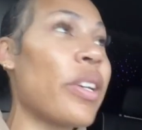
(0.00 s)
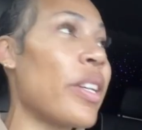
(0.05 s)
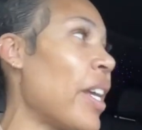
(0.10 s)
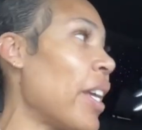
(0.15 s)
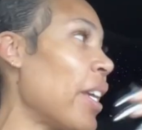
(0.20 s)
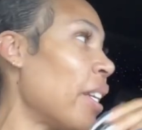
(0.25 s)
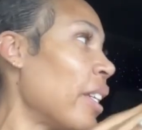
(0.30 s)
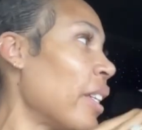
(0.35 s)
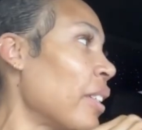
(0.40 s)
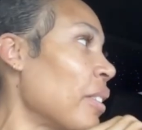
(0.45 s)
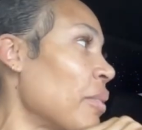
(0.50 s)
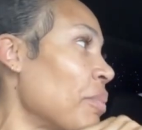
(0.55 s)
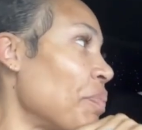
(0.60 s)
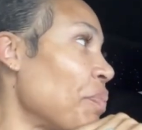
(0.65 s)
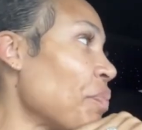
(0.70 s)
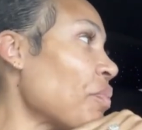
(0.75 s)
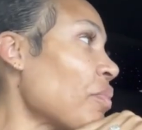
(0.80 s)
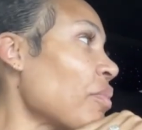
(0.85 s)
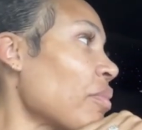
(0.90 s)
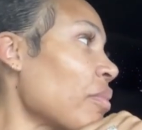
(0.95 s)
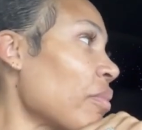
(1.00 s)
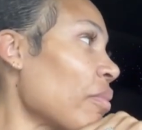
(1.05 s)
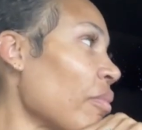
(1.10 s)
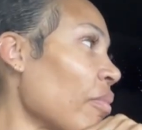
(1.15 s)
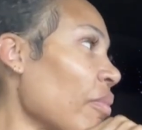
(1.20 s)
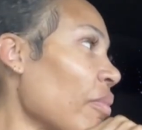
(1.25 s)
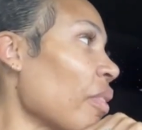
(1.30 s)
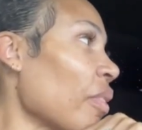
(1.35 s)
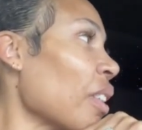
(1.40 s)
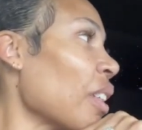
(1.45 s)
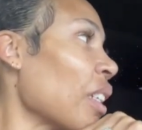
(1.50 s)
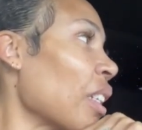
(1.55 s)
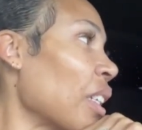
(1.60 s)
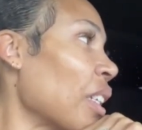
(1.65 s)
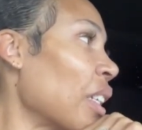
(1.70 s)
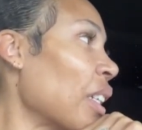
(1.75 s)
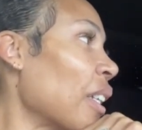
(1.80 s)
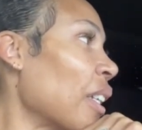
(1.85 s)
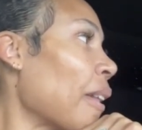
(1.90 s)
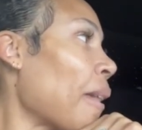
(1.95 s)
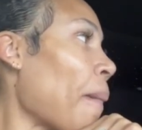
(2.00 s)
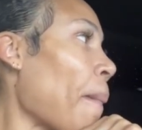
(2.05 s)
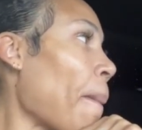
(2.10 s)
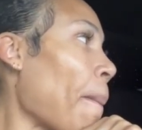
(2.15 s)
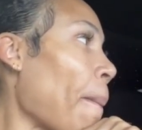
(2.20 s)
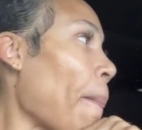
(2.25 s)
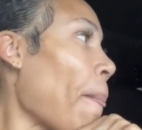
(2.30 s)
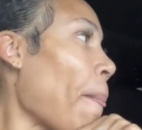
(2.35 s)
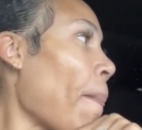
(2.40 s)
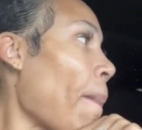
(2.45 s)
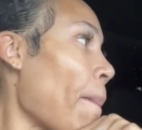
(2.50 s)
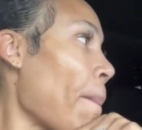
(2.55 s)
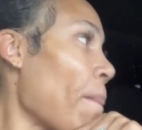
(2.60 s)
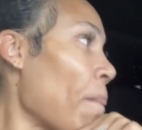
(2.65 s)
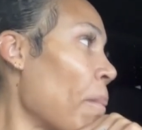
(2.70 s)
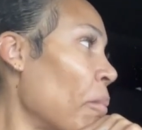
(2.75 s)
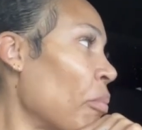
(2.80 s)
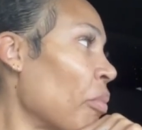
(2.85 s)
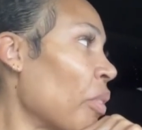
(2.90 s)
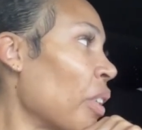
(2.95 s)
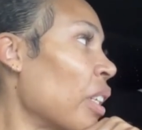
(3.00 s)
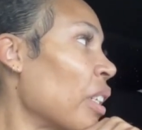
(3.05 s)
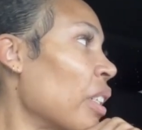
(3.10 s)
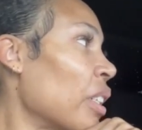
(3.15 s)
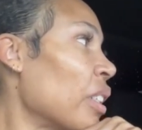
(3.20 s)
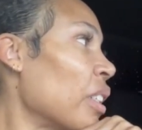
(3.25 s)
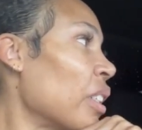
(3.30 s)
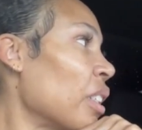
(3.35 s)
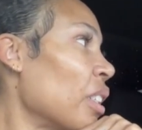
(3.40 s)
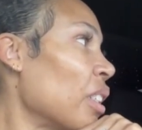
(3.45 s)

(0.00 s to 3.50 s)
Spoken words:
If you're too far off track, it's further